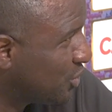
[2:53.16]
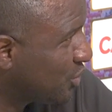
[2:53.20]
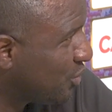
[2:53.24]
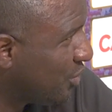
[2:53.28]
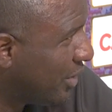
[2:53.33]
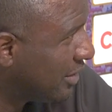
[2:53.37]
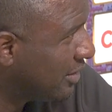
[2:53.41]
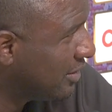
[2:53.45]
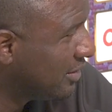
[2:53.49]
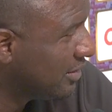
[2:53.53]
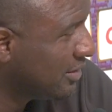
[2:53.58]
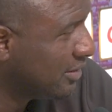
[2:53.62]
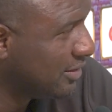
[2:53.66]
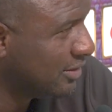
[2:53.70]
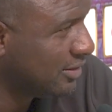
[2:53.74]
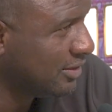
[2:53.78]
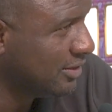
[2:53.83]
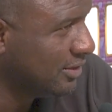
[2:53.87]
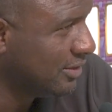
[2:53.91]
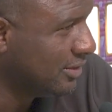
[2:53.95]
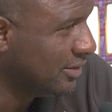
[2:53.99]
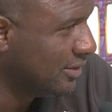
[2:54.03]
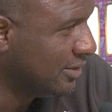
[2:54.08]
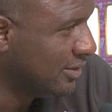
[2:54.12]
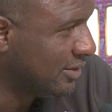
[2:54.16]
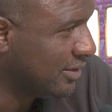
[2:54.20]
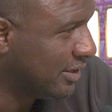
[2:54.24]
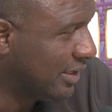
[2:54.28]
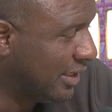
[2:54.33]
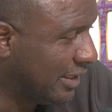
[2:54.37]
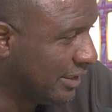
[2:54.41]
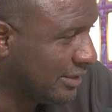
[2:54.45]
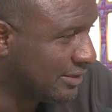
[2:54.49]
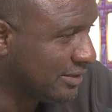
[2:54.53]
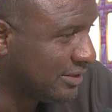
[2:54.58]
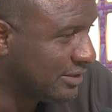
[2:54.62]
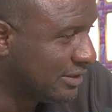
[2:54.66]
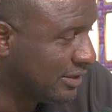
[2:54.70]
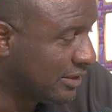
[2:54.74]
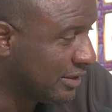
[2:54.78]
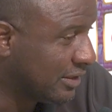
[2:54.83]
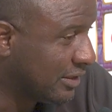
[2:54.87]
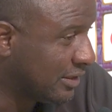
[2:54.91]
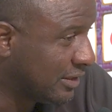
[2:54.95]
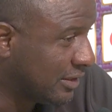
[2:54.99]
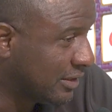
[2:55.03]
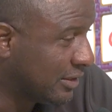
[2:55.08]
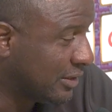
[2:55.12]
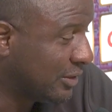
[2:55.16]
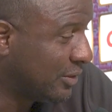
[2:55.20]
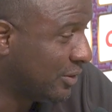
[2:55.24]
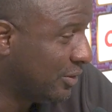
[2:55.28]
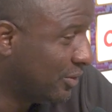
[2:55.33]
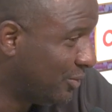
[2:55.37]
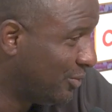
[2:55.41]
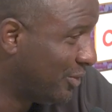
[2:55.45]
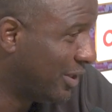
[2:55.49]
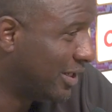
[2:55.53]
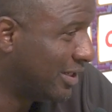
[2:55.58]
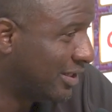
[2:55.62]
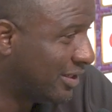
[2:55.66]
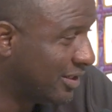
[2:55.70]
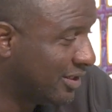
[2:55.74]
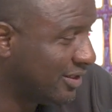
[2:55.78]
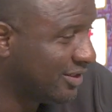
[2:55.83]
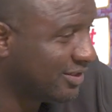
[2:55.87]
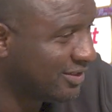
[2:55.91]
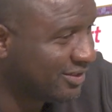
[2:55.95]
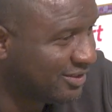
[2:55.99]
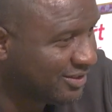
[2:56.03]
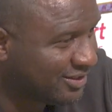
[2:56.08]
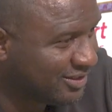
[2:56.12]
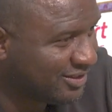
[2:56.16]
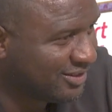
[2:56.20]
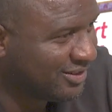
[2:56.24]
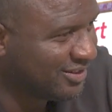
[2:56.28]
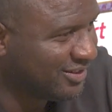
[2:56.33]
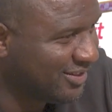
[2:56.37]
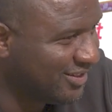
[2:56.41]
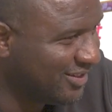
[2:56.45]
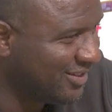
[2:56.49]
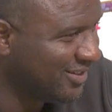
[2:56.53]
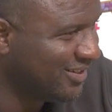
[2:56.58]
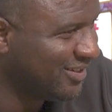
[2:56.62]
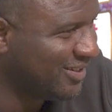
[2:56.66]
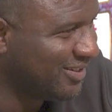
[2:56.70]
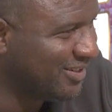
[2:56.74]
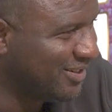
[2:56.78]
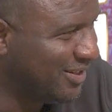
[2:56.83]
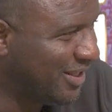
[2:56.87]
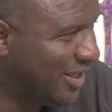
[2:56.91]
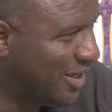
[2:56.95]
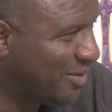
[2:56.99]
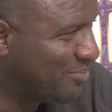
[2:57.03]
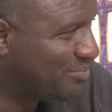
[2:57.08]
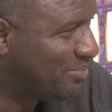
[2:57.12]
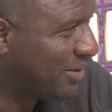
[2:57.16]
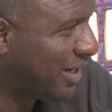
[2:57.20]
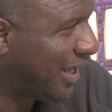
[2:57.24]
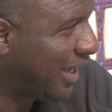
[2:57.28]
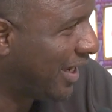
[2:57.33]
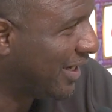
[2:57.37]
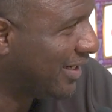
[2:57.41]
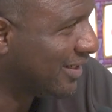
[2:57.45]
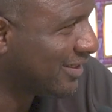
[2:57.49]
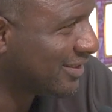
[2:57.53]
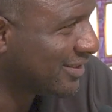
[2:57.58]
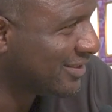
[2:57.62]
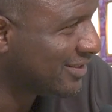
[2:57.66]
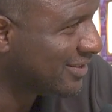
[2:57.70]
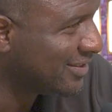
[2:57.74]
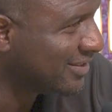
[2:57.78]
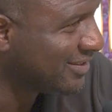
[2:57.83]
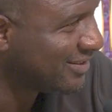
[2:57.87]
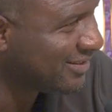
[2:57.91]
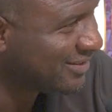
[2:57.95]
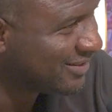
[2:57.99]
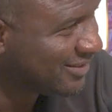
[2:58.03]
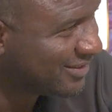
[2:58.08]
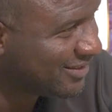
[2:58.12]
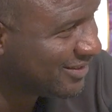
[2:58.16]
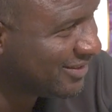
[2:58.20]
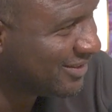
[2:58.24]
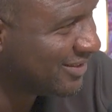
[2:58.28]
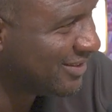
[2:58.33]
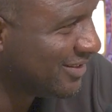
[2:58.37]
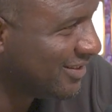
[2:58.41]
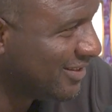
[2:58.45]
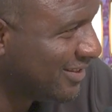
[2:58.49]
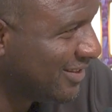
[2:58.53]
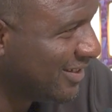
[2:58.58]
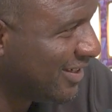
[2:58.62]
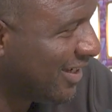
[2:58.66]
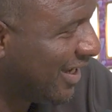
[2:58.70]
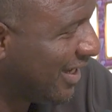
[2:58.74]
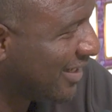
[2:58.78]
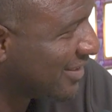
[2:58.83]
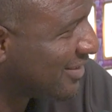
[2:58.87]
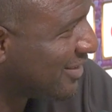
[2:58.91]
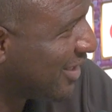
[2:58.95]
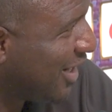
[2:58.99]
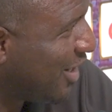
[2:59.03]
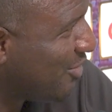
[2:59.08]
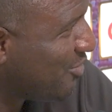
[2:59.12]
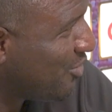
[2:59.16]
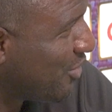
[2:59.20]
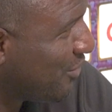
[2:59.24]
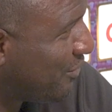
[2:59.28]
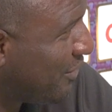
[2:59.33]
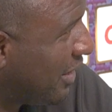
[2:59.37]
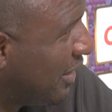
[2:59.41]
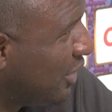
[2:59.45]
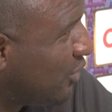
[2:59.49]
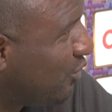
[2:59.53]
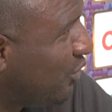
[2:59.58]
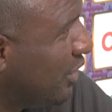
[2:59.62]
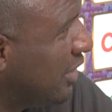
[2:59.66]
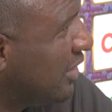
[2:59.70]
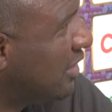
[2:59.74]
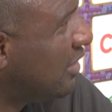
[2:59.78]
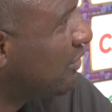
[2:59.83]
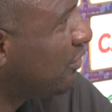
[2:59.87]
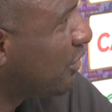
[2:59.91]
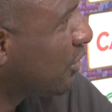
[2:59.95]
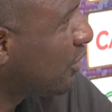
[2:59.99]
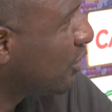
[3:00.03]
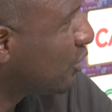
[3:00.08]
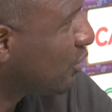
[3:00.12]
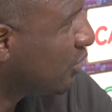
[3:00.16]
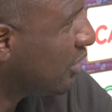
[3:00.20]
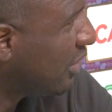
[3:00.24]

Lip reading: squad. And when they're playing, at times we find it really difficult